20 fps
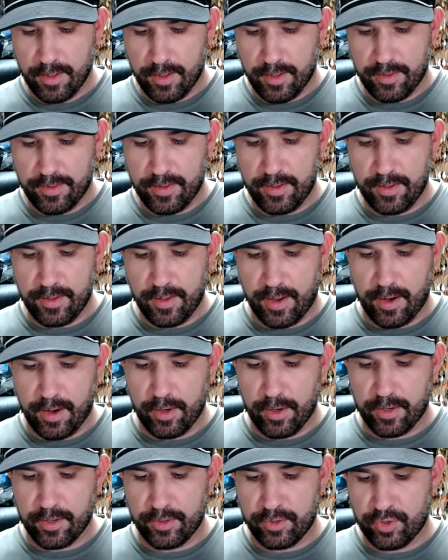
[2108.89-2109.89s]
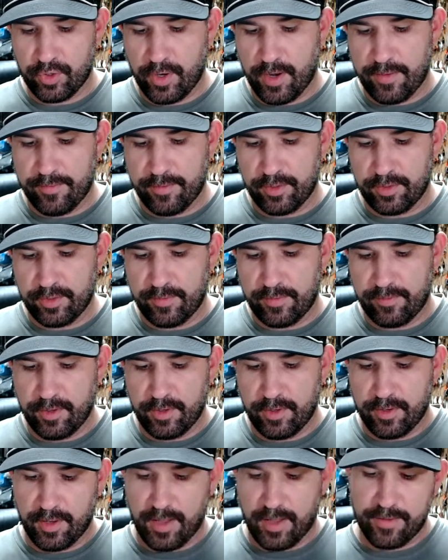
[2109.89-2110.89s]
I think Eric and Travis have
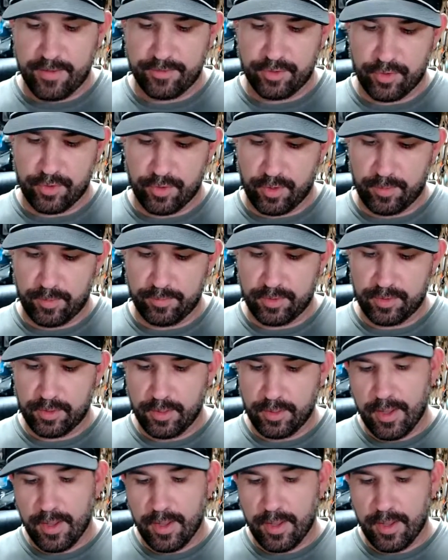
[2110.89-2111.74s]
done live streams,